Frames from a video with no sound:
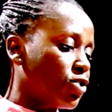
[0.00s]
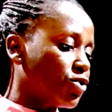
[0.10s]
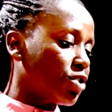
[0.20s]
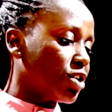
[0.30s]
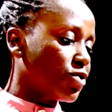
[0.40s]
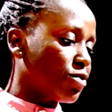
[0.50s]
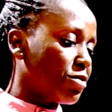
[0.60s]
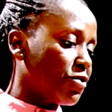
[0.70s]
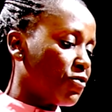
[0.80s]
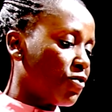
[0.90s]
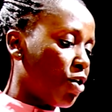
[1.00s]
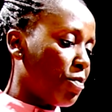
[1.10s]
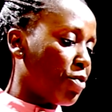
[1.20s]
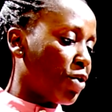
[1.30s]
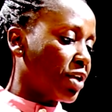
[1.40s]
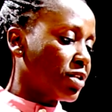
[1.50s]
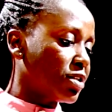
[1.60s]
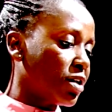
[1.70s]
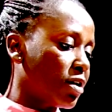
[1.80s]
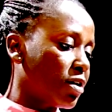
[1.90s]
So this will be
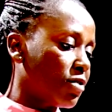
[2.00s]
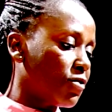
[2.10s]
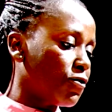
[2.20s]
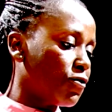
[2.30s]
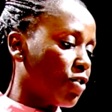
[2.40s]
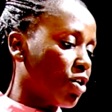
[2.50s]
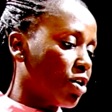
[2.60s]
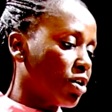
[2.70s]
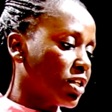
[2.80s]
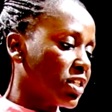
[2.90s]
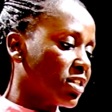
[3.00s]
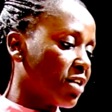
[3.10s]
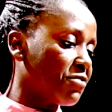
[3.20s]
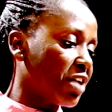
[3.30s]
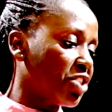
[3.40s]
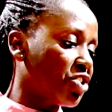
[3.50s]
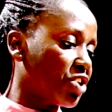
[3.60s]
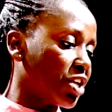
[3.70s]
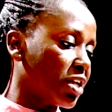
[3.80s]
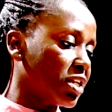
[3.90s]

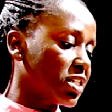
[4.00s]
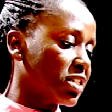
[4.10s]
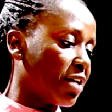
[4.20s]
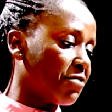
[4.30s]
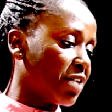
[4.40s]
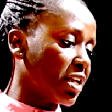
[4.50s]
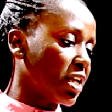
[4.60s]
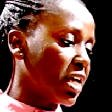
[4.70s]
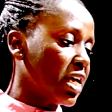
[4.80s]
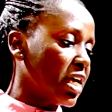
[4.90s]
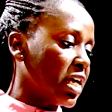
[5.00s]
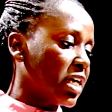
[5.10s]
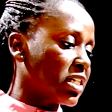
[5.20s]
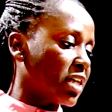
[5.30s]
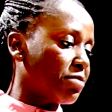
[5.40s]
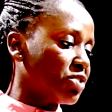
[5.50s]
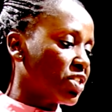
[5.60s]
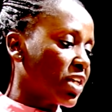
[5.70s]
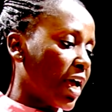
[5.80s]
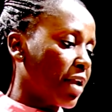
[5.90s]
4.4737 times
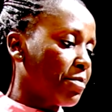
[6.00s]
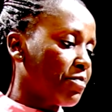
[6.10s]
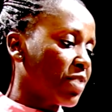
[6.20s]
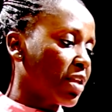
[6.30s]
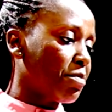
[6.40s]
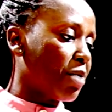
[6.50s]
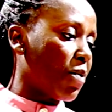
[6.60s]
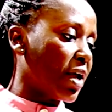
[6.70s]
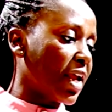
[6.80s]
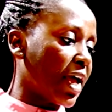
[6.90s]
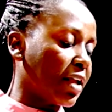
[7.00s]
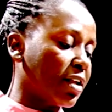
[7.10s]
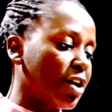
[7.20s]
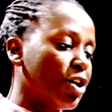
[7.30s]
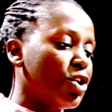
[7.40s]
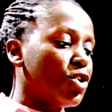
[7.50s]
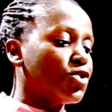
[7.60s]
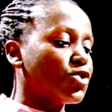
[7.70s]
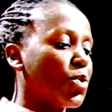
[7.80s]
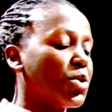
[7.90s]
10 power 9.
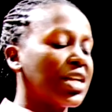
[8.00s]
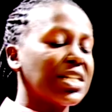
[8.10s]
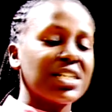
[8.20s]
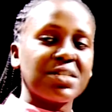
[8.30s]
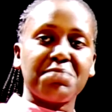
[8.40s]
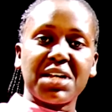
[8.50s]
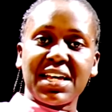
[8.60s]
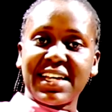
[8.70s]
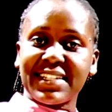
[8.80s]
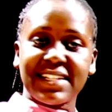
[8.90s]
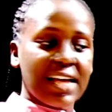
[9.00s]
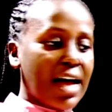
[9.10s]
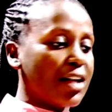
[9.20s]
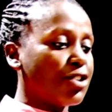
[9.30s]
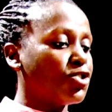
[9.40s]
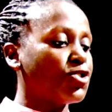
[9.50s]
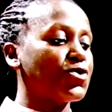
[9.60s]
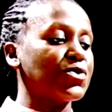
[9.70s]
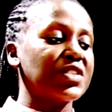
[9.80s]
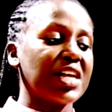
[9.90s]
So wouldn't it be easier
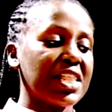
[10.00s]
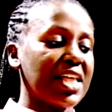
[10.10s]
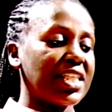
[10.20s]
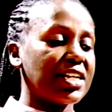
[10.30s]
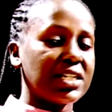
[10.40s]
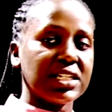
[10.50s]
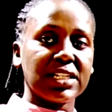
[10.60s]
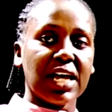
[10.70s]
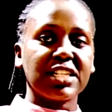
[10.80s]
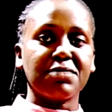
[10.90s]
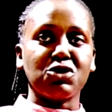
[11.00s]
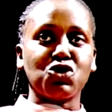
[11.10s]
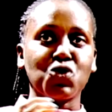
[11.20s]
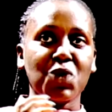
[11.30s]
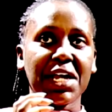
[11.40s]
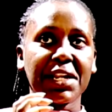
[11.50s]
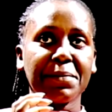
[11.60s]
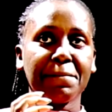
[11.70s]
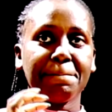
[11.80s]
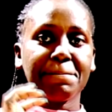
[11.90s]
to say that the distance
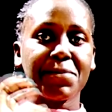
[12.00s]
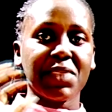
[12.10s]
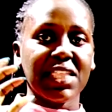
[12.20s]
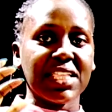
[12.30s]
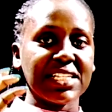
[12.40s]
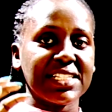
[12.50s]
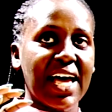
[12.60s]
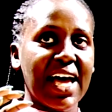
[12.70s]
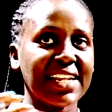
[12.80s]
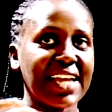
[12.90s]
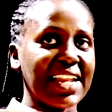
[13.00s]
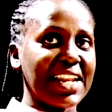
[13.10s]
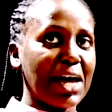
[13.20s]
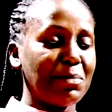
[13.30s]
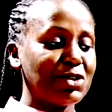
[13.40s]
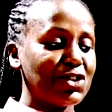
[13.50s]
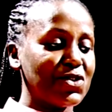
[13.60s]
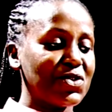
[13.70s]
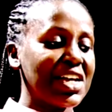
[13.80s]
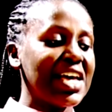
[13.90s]
between the Sun and
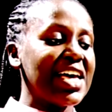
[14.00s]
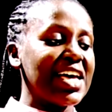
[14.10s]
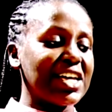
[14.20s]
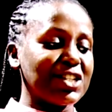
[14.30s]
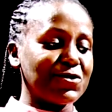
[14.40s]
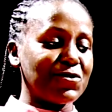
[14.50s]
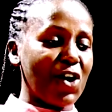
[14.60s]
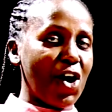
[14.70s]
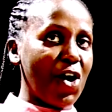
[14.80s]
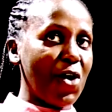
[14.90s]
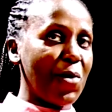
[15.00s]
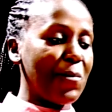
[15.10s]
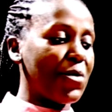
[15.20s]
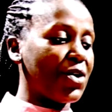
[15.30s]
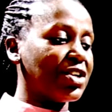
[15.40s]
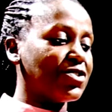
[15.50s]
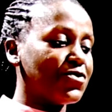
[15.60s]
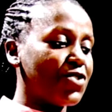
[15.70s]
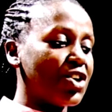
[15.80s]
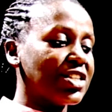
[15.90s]
Neptune is
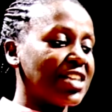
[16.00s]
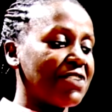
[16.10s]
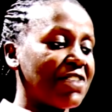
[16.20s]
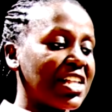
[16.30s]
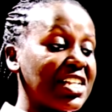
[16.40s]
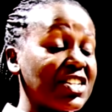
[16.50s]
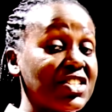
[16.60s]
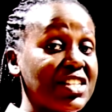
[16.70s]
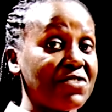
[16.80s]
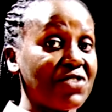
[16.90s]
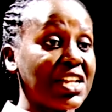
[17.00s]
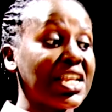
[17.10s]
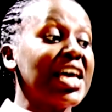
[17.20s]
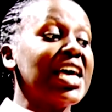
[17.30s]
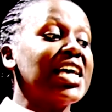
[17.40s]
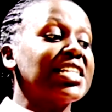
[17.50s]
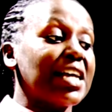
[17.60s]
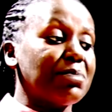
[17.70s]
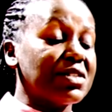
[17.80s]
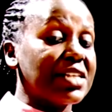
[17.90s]
4.4737
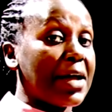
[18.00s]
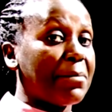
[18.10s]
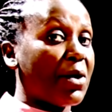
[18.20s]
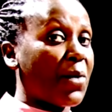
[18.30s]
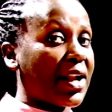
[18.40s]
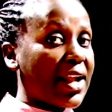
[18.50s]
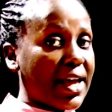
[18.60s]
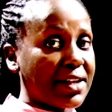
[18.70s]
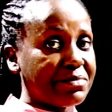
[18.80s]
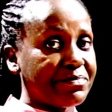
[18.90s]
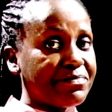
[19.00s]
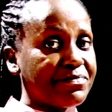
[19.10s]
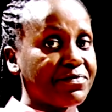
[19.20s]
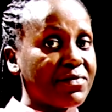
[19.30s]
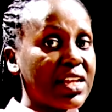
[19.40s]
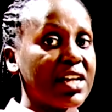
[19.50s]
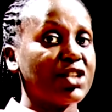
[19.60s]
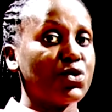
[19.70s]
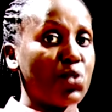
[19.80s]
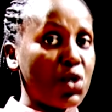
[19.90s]
times 10 power 9?
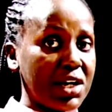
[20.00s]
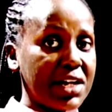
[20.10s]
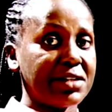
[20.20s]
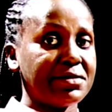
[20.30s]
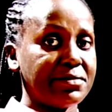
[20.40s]
It would.